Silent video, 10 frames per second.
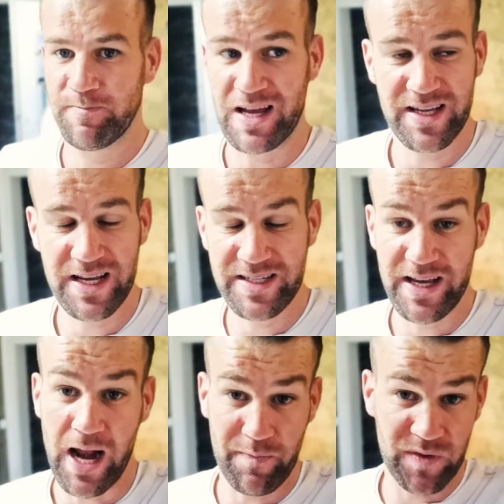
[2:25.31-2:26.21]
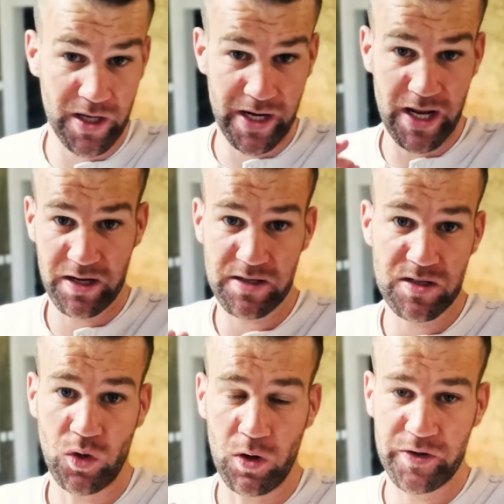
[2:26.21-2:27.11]
As I said, I'm 30 years
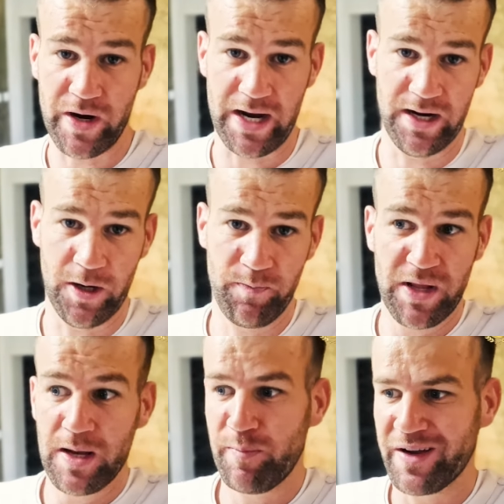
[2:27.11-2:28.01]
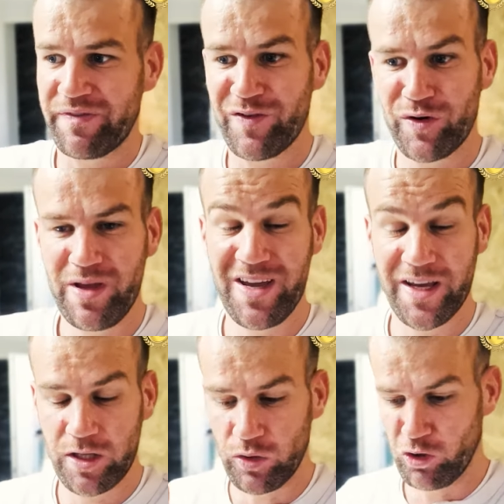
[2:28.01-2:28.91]
old right now, but for me
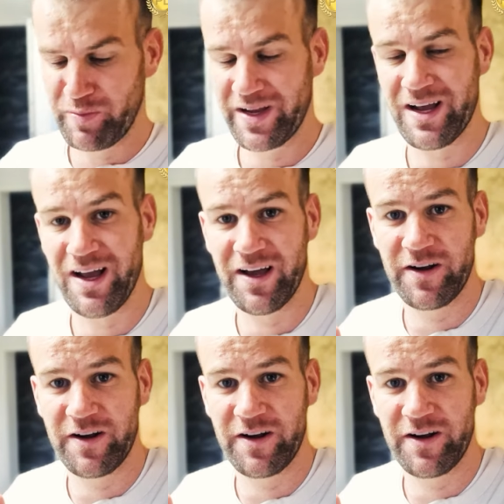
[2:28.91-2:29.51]
it all began